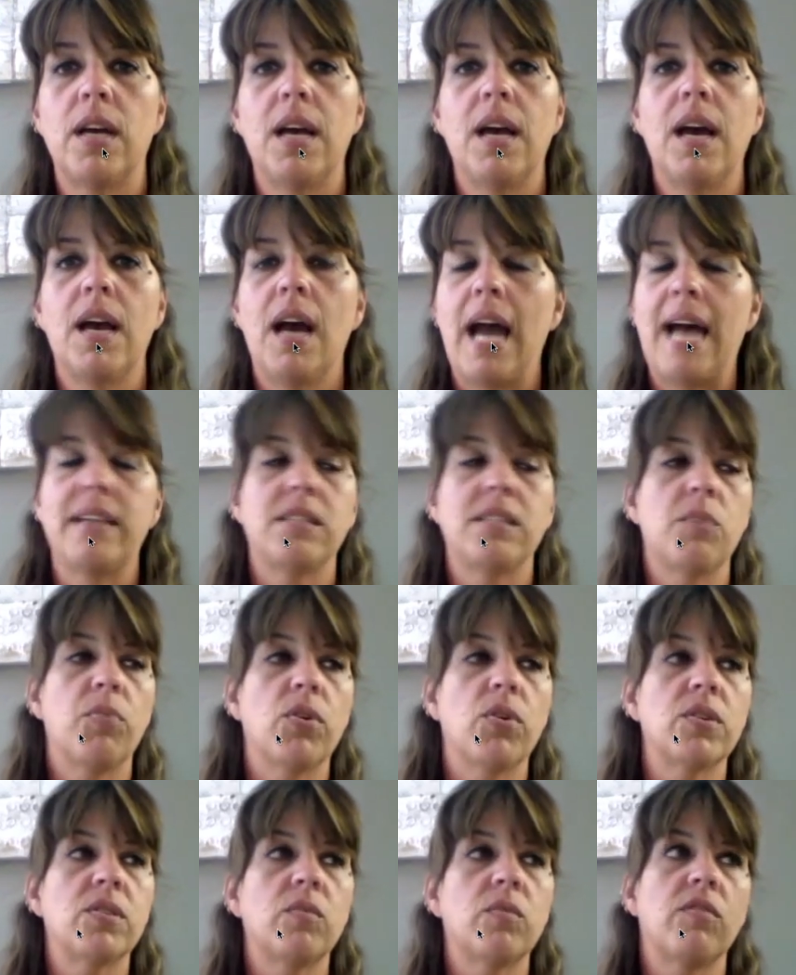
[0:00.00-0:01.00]
As the
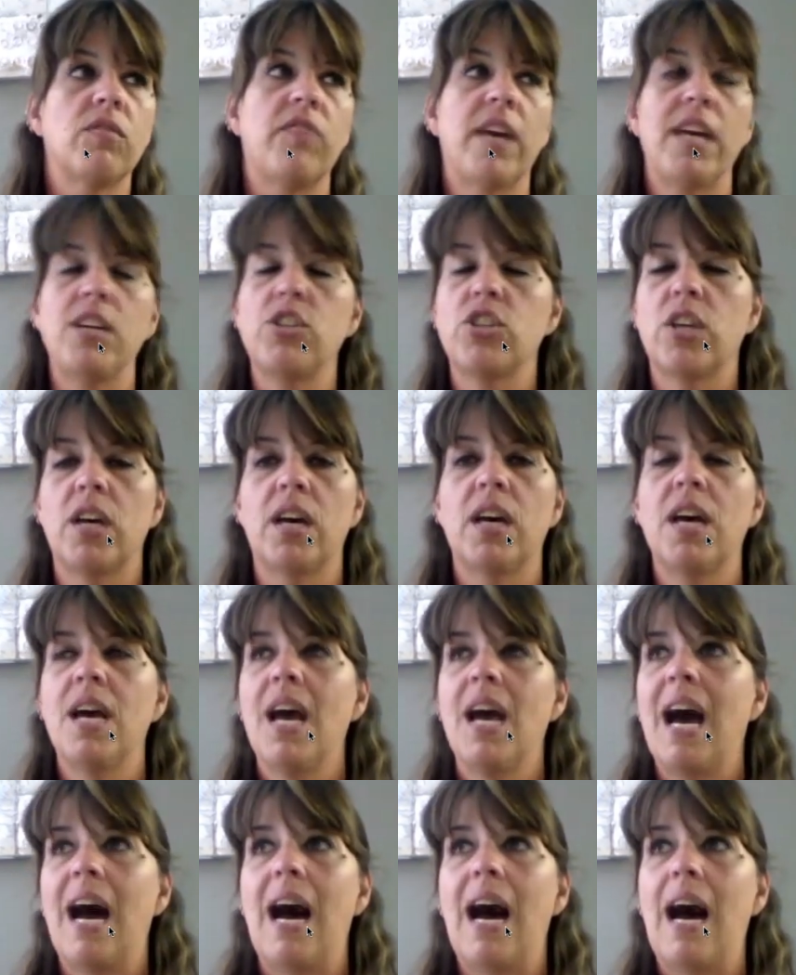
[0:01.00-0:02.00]
person with aphasia,
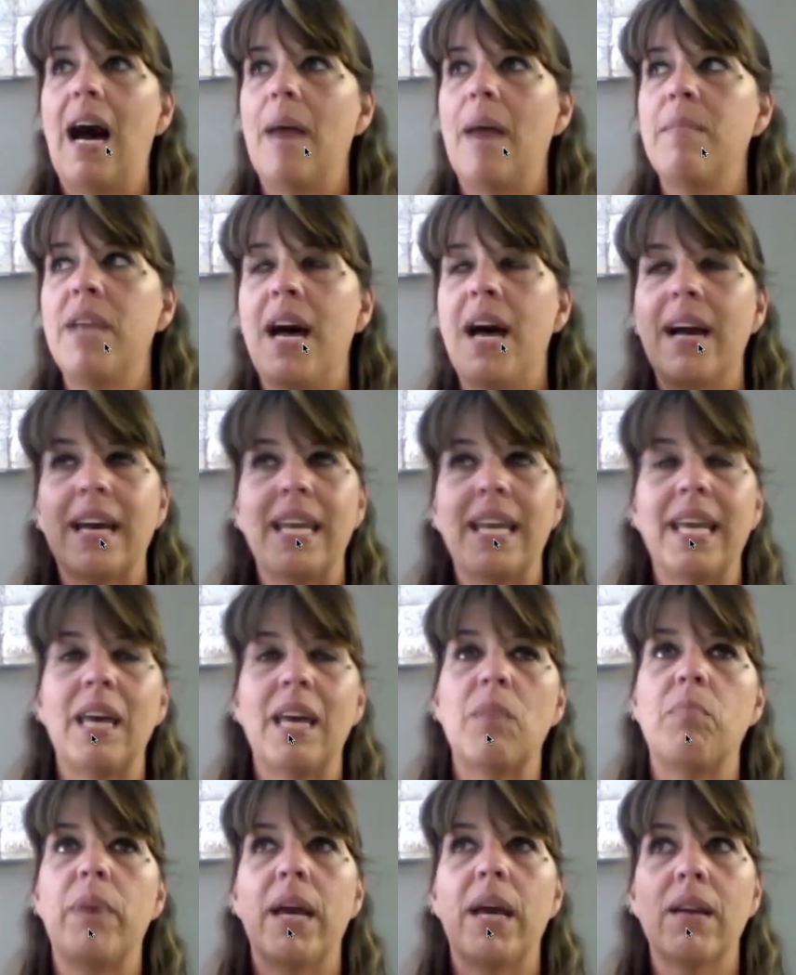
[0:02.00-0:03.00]
I'm not going to get
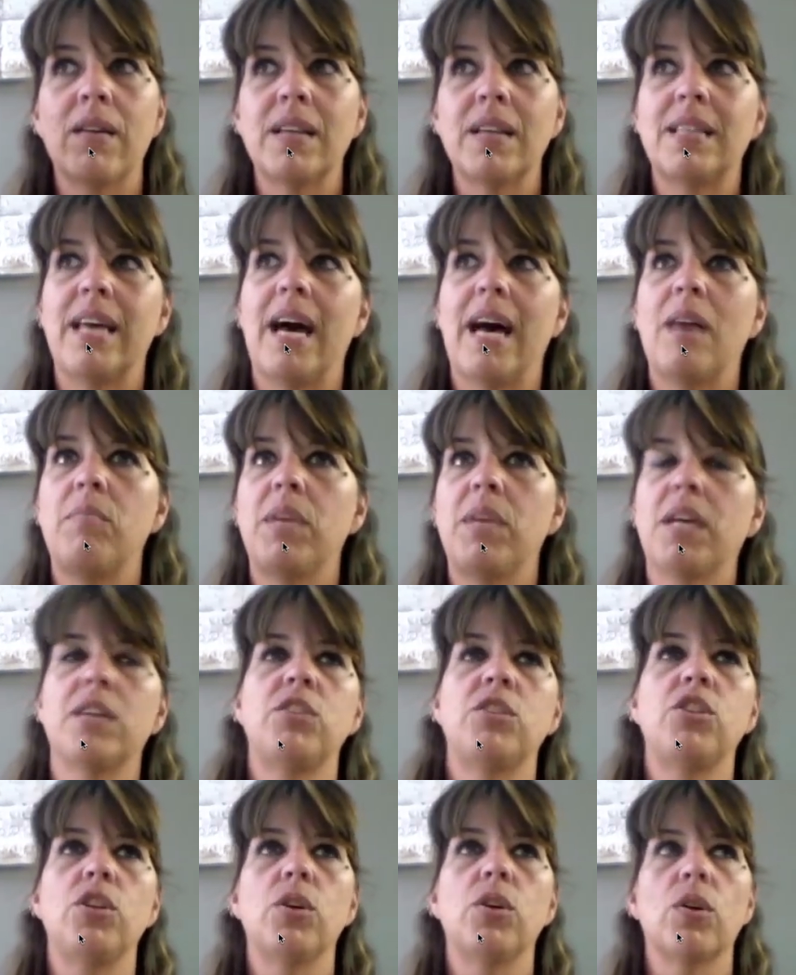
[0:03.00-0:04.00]
better at that because
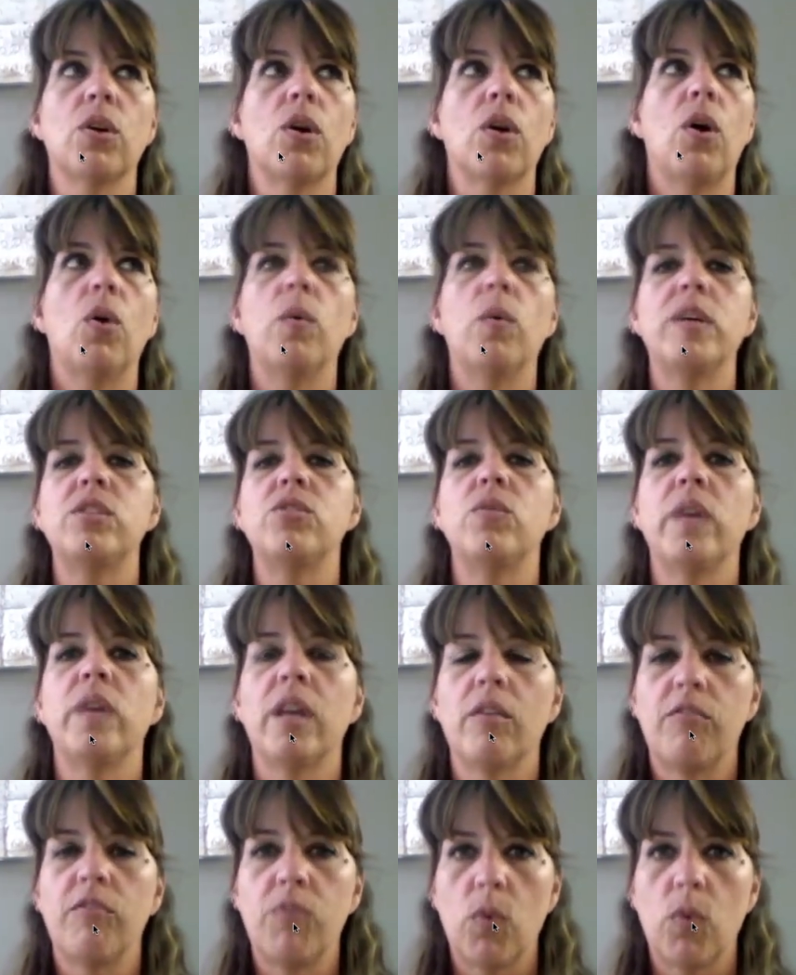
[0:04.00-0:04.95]
you're always doing it for me.